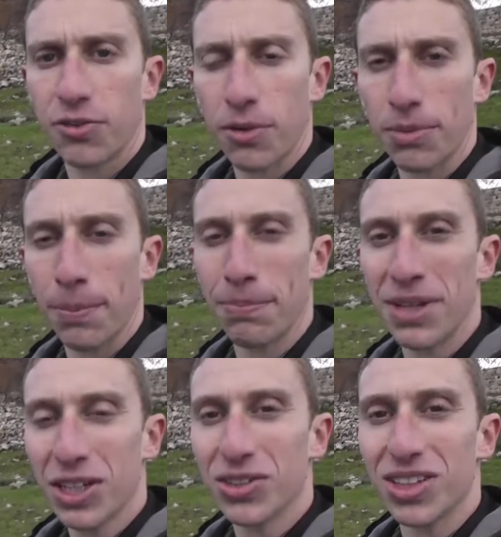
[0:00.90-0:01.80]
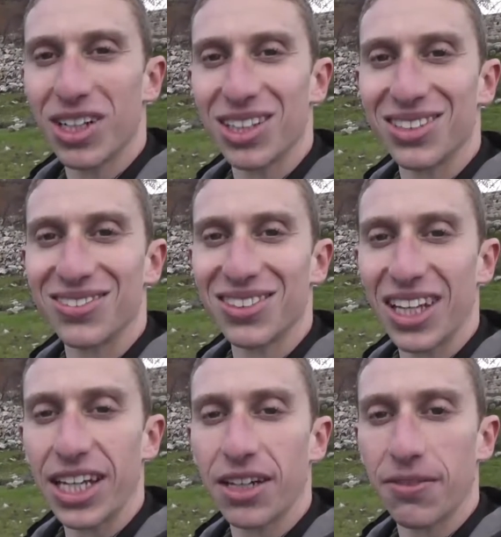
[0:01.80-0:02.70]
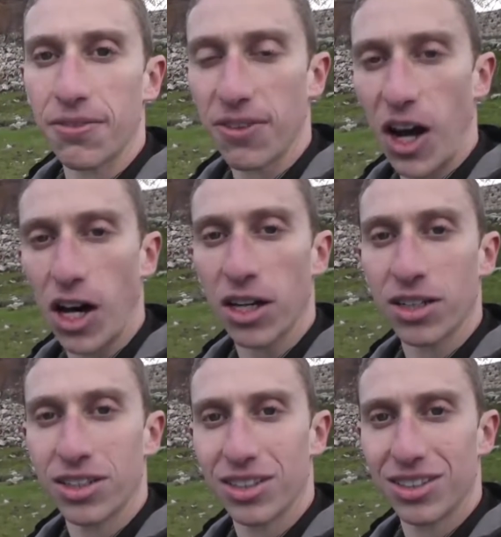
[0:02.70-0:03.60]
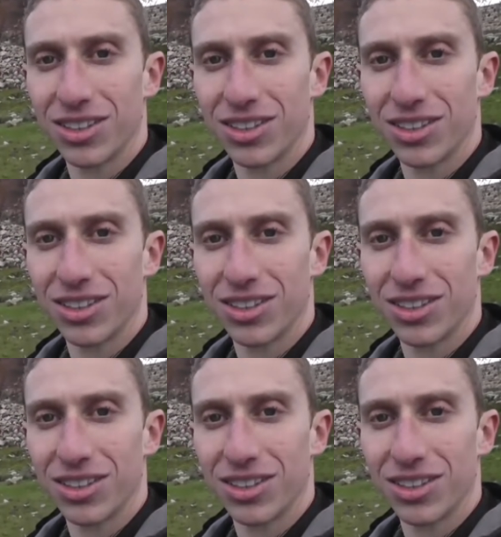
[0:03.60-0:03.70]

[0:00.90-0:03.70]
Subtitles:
from the middle of Lake Vaughn.